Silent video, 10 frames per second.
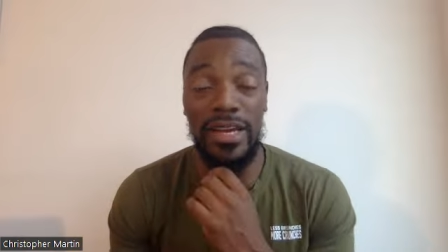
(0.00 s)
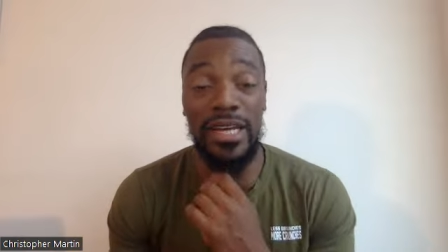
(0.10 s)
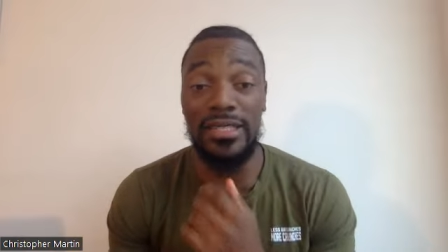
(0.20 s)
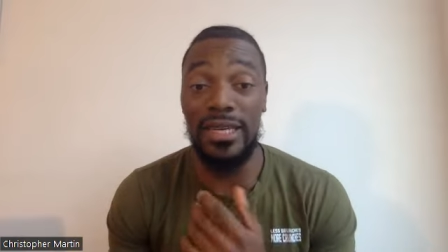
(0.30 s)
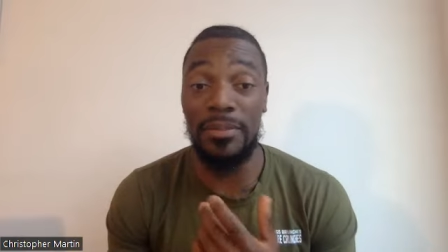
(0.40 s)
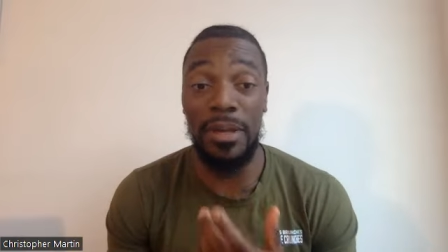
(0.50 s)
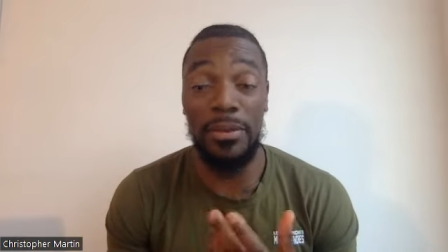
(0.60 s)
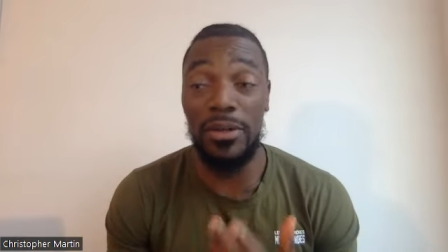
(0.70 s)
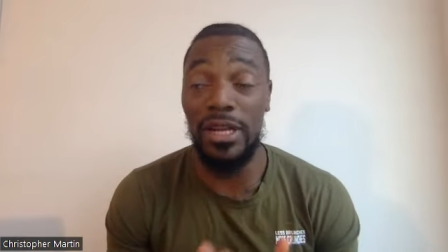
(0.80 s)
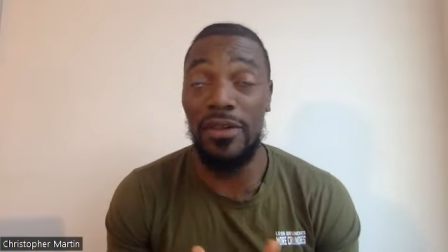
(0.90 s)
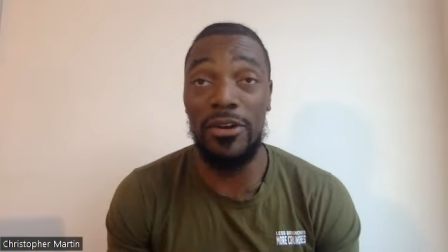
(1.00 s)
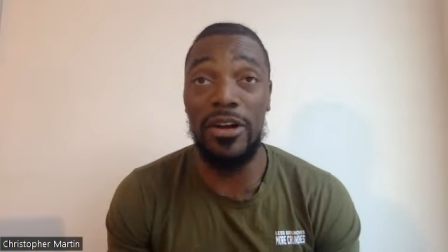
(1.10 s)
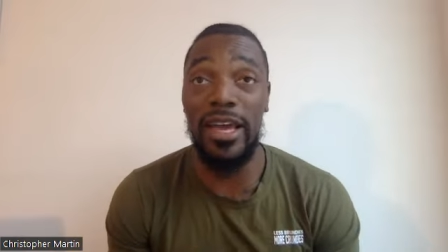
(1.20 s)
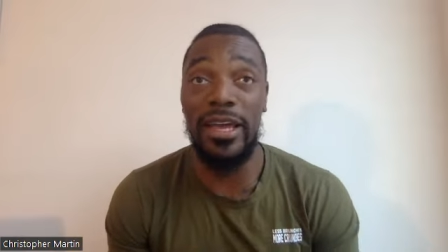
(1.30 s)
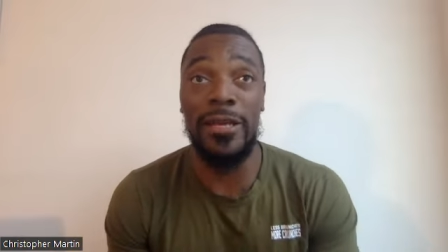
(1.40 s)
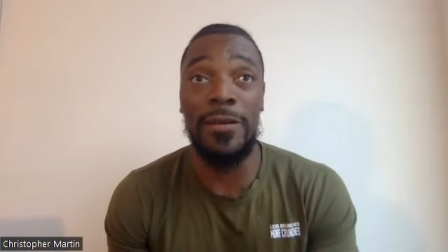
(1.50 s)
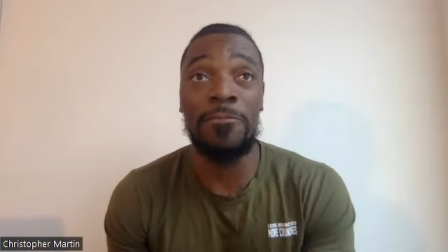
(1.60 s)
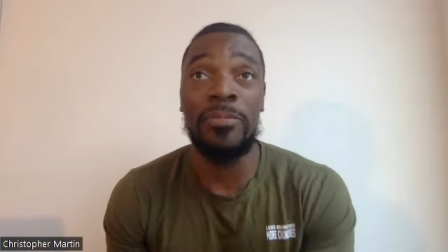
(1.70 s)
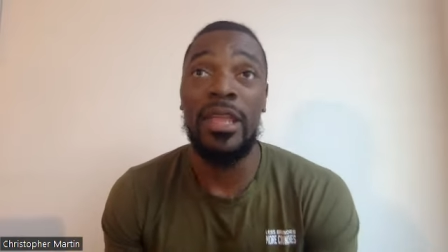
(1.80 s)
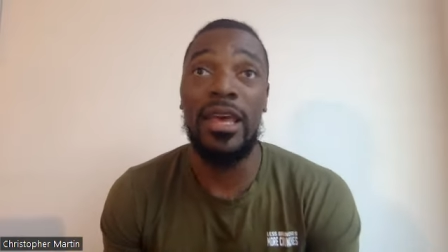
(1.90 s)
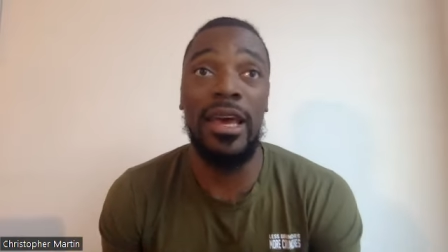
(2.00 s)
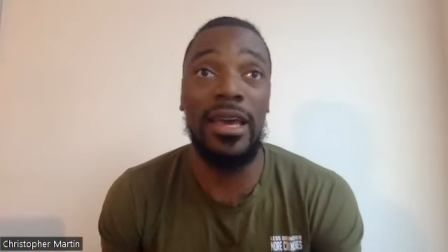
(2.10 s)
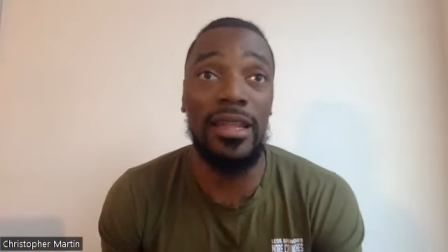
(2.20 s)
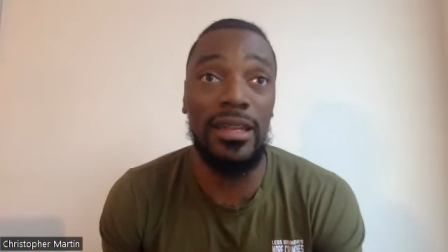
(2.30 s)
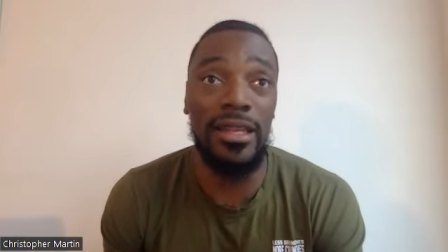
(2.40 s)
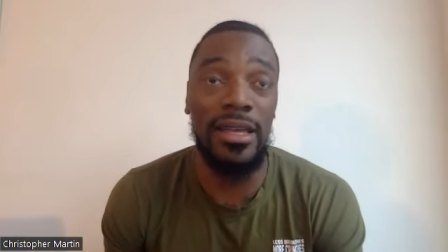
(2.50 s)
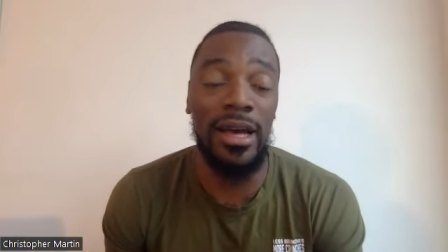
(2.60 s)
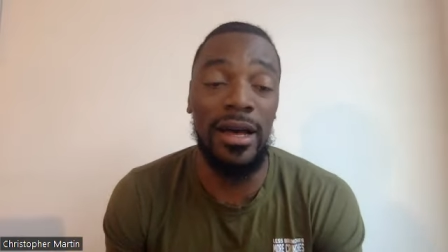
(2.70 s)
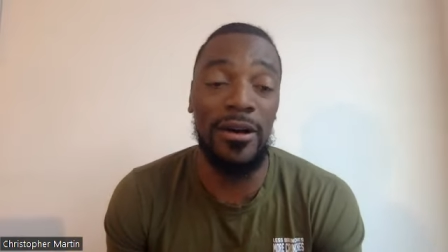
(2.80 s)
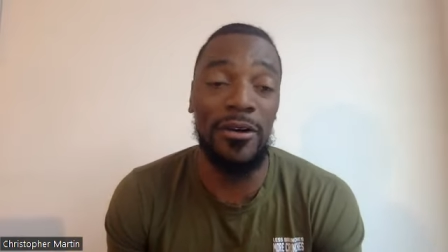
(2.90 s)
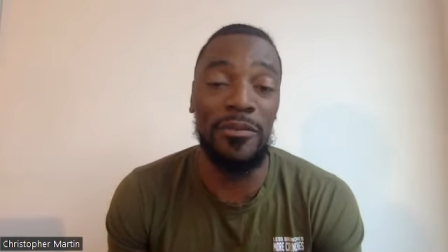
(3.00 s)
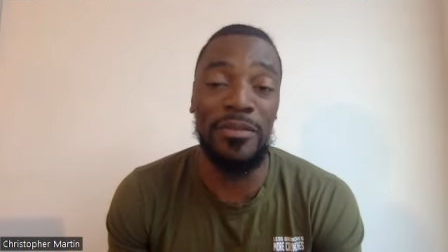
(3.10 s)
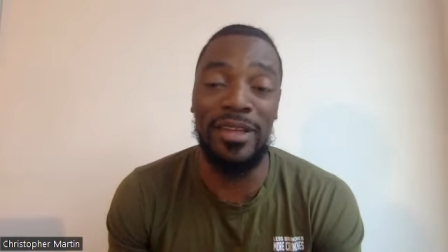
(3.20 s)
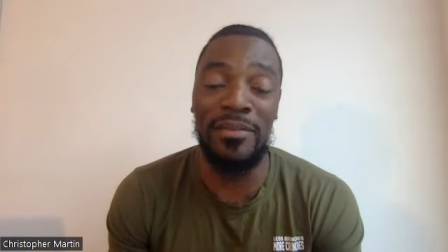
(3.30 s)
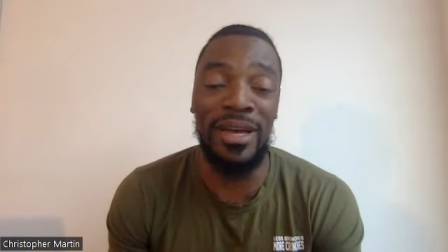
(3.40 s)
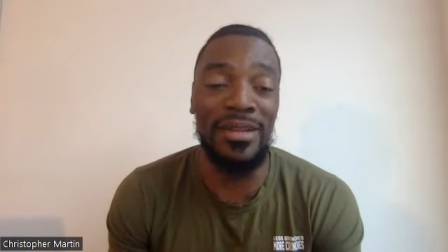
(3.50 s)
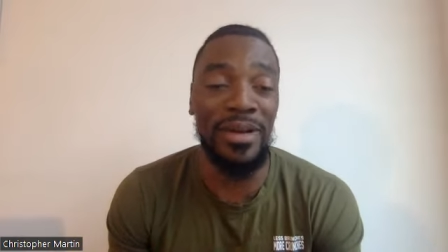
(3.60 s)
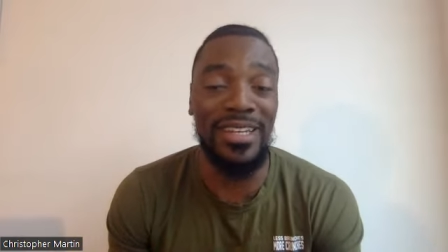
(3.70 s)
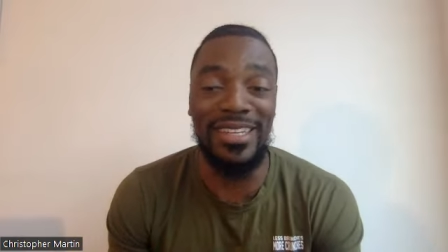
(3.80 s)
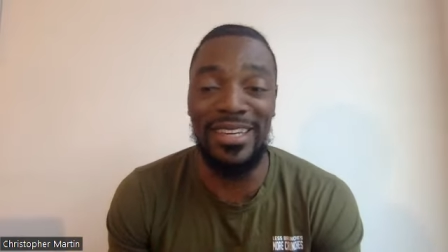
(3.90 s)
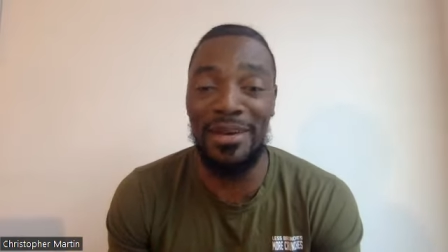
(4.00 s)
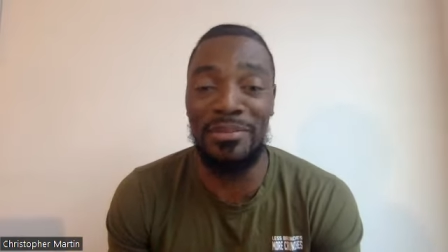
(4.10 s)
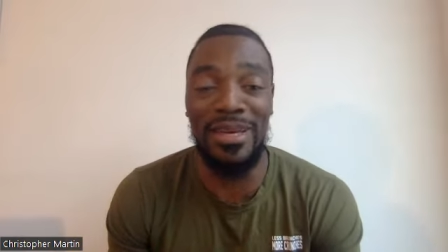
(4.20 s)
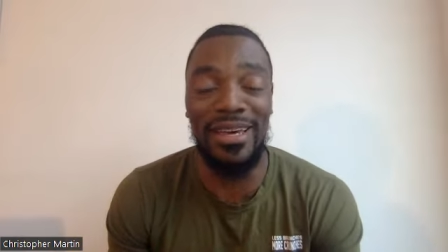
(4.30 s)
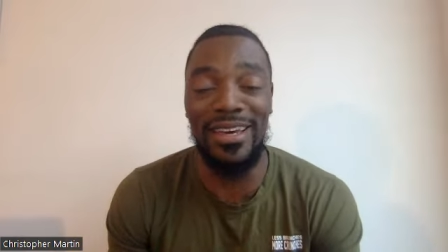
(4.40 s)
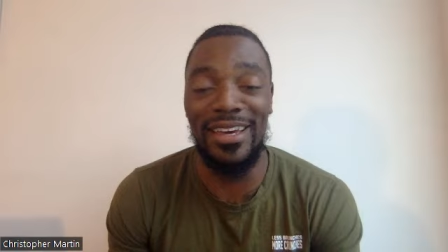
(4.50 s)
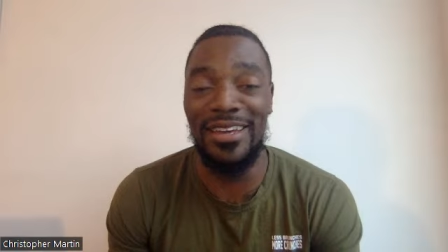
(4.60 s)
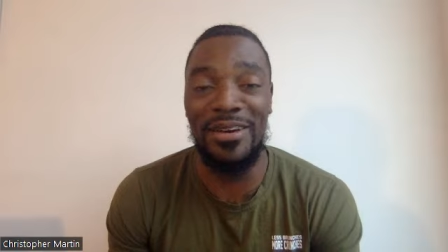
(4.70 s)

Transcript: Like I said, people love it or hate it and um and my my DM and,